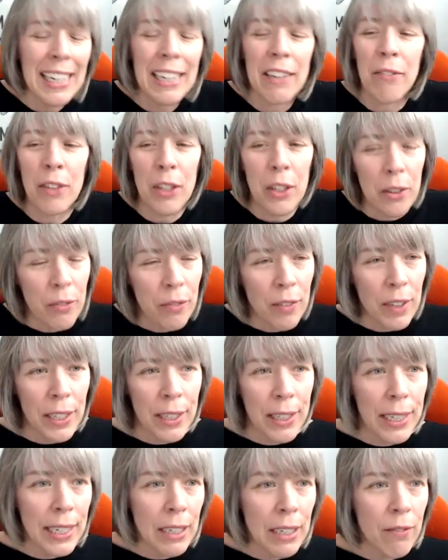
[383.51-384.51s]
If you're
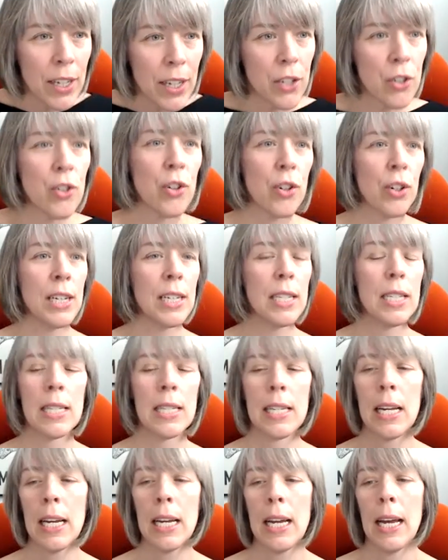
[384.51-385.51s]
feeling adventurous,
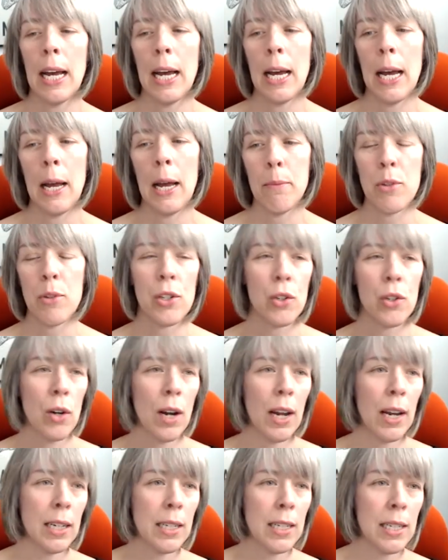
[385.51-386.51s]
I'm just
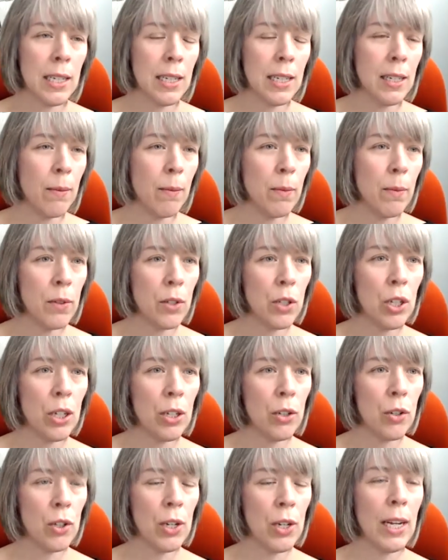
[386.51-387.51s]
trying to, to
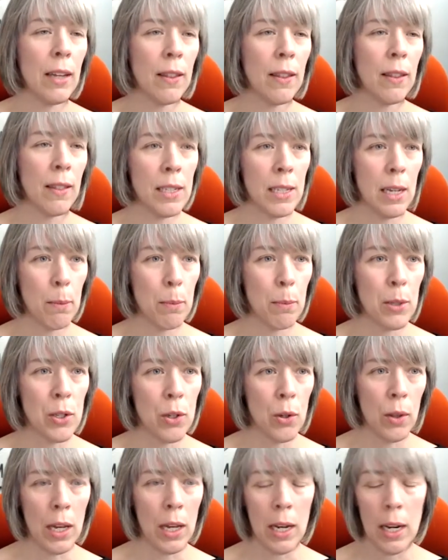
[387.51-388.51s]
shake things up so
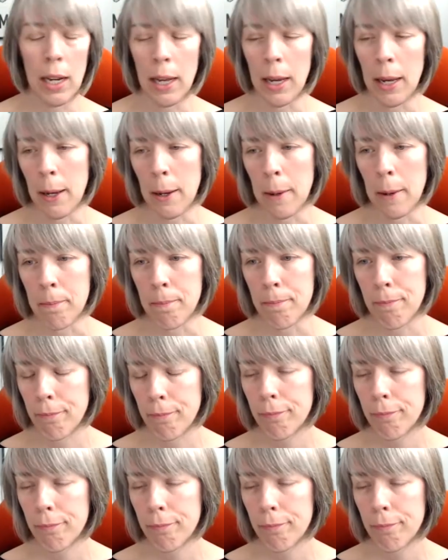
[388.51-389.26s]
that um,